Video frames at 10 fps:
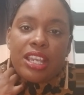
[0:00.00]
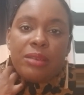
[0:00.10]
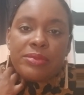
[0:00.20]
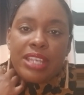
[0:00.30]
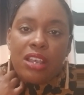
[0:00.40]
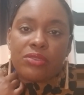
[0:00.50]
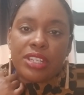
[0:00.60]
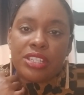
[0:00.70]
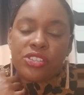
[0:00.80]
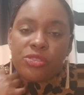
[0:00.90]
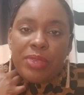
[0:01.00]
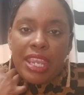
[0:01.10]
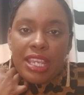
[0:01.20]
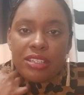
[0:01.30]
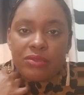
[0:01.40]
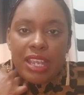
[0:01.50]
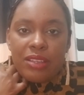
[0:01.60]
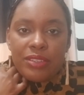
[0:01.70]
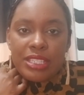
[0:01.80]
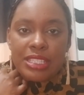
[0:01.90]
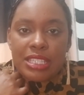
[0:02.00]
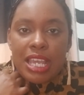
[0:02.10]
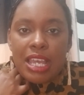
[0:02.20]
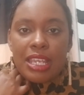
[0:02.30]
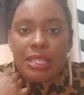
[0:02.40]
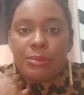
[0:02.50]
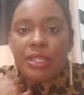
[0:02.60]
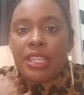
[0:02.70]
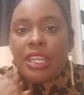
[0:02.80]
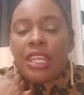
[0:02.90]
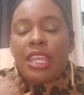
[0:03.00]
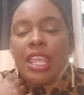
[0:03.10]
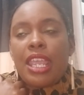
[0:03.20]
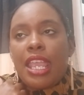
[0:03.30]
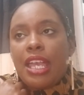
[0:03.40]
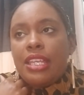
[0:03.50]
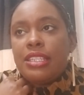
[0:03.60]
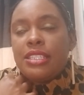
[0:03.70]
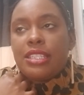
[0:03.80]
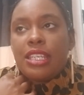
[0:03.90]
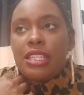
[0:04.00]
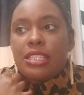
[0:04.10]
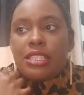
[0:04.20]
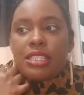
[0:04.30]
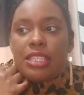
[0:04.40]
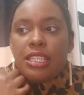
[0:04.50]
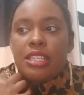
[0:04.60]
comes out in Japan around this time, and it's